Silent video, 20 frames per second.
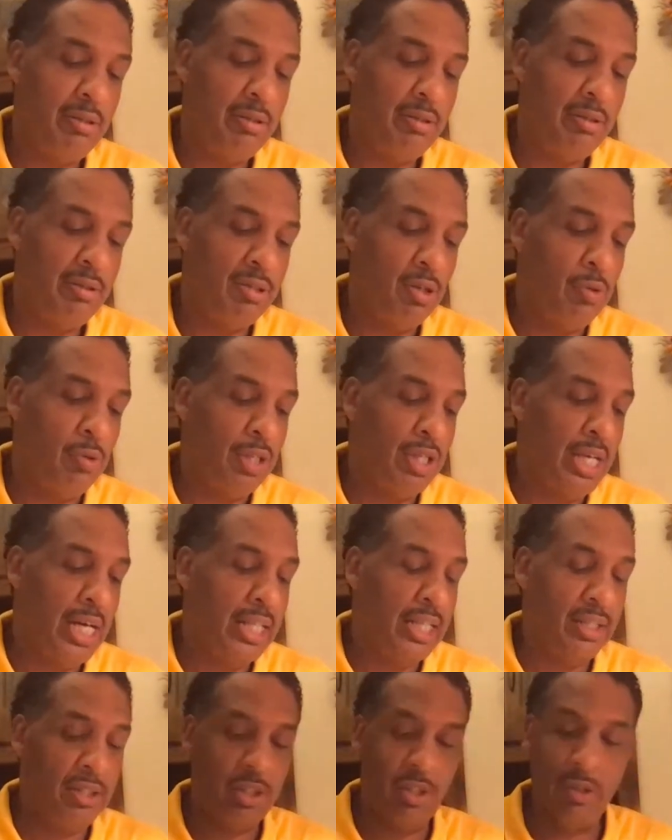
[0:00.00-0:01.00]
So with
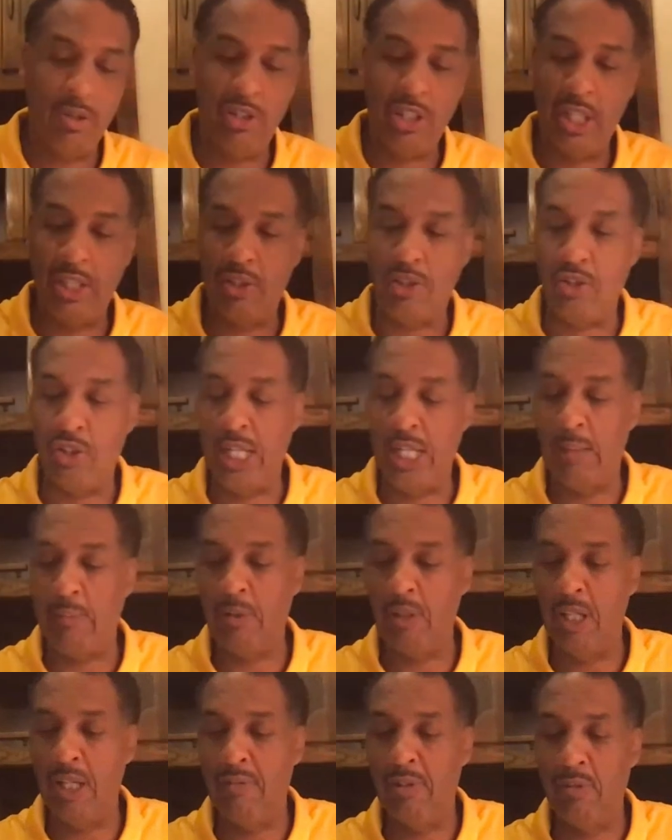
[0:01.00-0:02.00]
that, let's go to Genesis
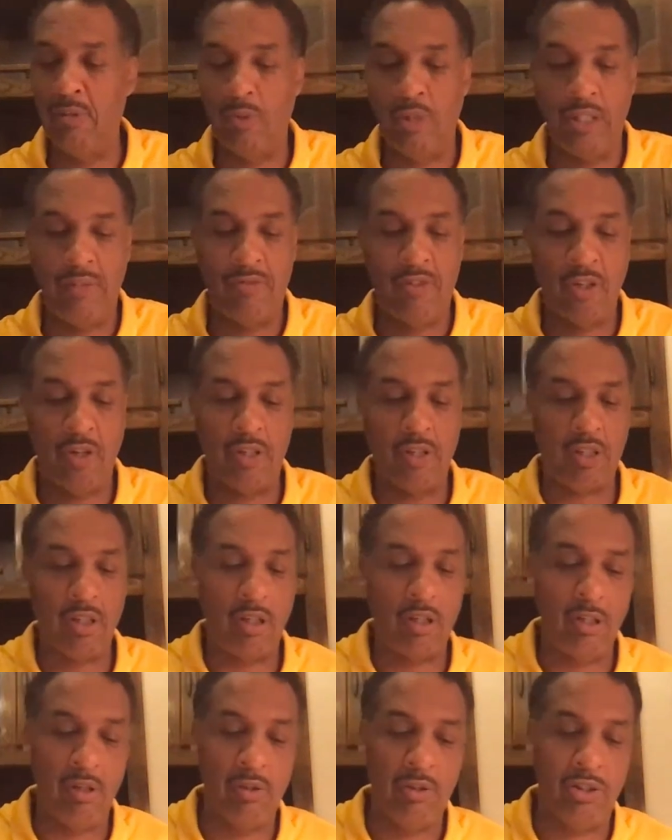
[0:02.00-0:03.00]
chapter 11. We've drawn a
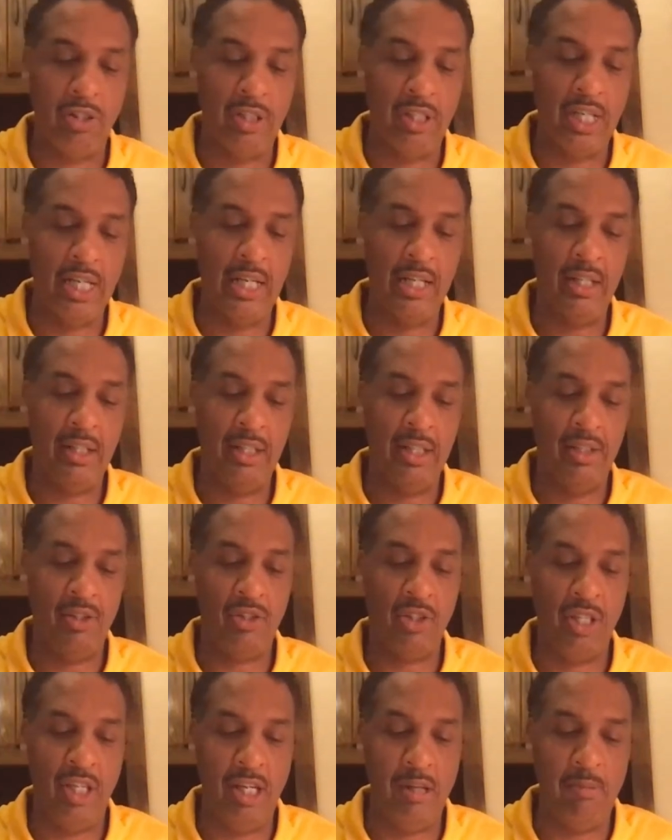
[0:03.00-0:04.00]
conclusion that
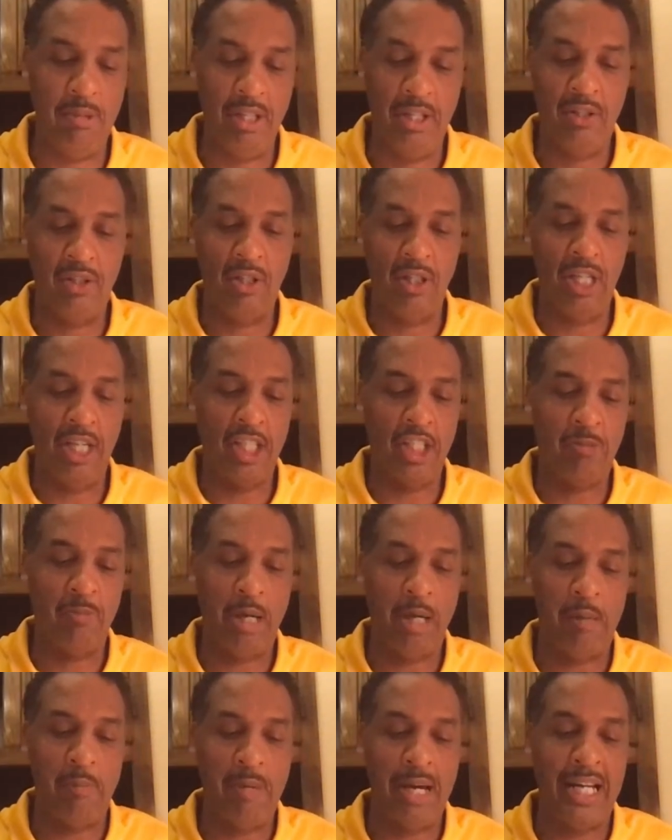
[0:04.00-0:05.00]
this image, let us
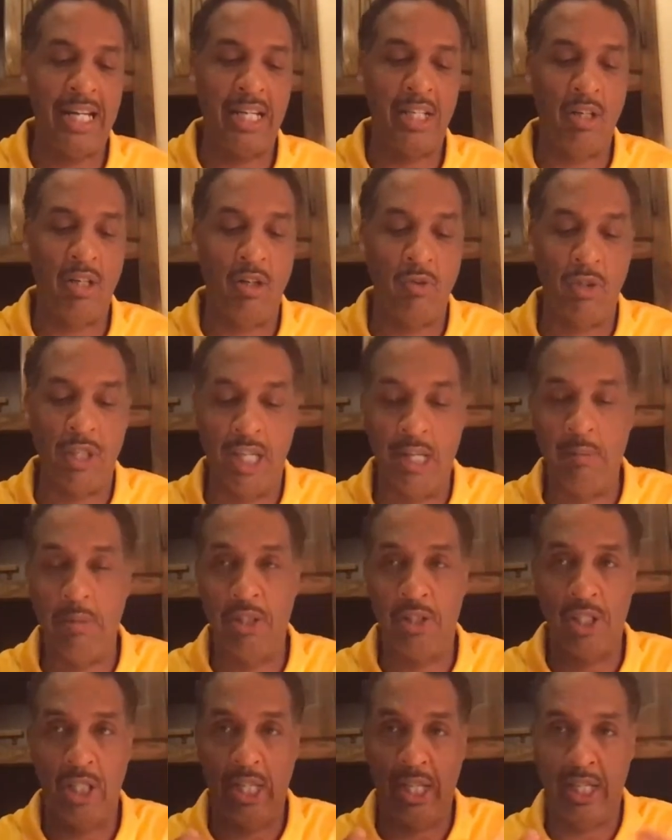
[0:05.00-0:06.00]
make man our own
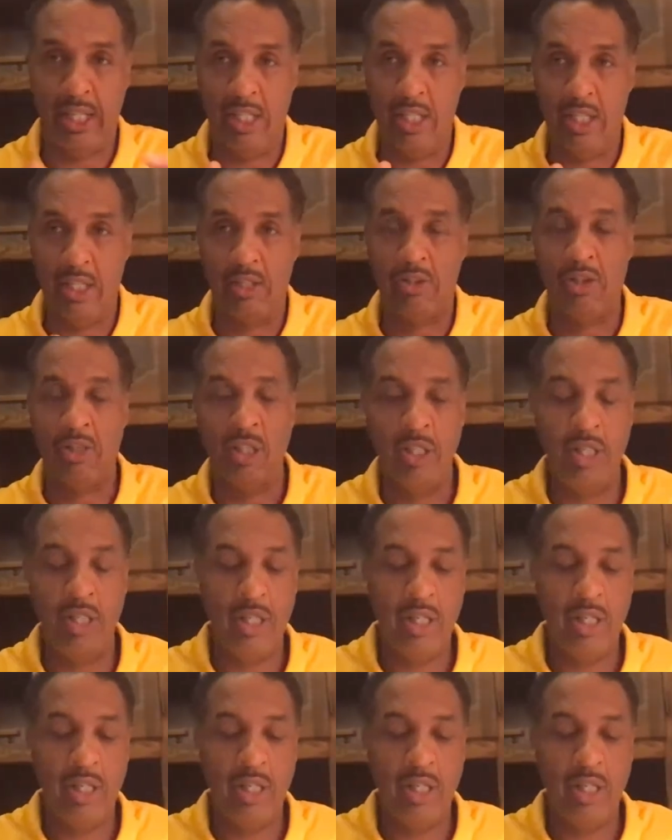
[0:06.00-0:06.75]
image, let us,